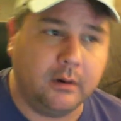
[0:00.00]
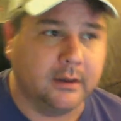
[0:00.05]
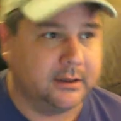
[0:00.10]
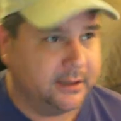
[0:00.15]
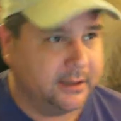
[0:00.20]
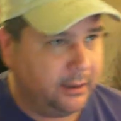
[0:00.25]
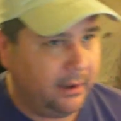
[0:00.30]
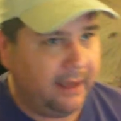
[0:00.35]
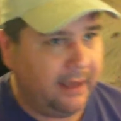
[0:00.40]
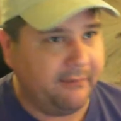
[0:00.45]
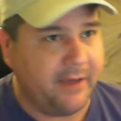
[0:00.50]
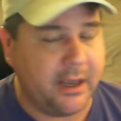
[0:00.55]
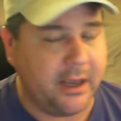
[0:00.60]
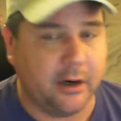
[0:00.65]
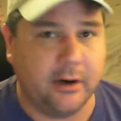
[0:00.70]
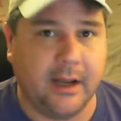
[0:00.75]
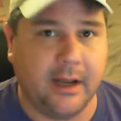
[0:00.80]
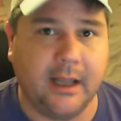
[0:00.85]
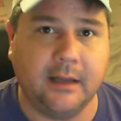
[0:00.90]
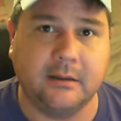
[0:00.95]
I still have
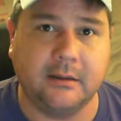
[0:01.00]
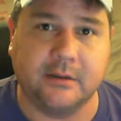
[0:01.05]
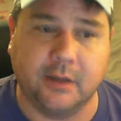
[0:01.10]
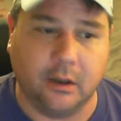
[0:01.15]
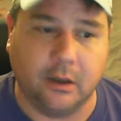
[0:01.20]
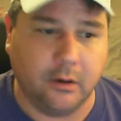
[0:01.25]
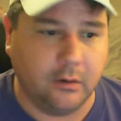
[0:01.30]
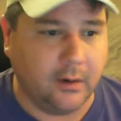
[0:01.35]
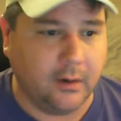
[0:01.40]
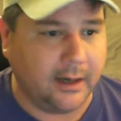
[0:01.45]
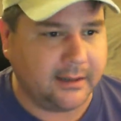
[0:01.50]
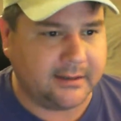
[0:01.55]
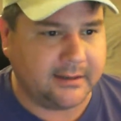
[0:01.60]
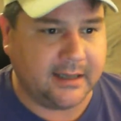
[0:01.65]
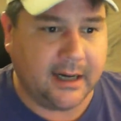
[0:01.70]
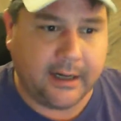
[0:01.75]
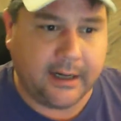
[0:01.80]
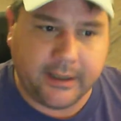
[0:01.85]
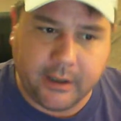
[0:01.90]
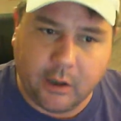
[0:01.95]
internet. So I
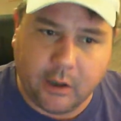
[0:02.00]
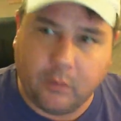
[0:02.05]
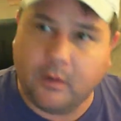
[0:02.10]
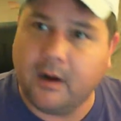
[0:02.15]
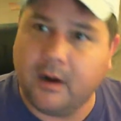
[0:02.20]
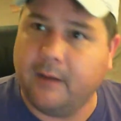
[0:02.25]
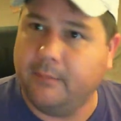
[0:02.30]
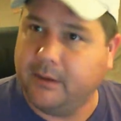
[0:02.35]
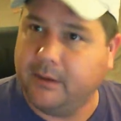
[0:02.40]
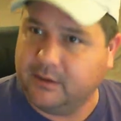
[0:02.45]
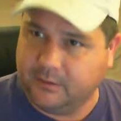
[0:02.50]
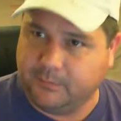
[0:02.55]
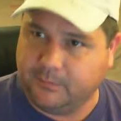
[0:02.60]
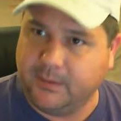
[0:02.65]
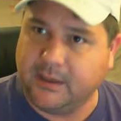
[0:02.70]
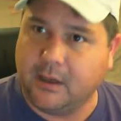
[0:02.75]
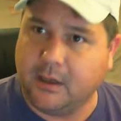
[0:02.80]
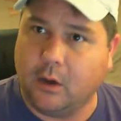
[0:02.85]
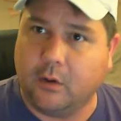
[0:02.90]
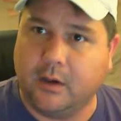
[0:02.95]
decided, you know what? It's
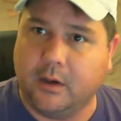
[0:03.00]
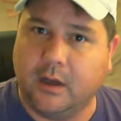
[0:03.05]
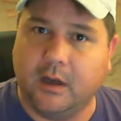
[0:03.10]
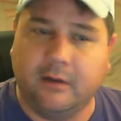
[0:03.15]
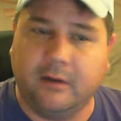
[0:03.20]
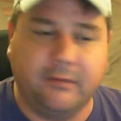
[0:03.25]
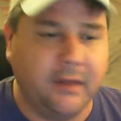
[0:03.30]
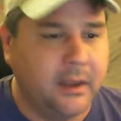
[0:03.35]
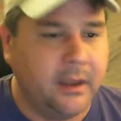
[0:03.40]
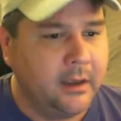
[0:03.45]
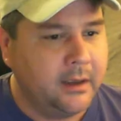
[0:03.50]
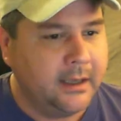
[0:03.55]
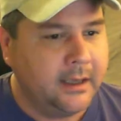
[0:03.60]
been long enough.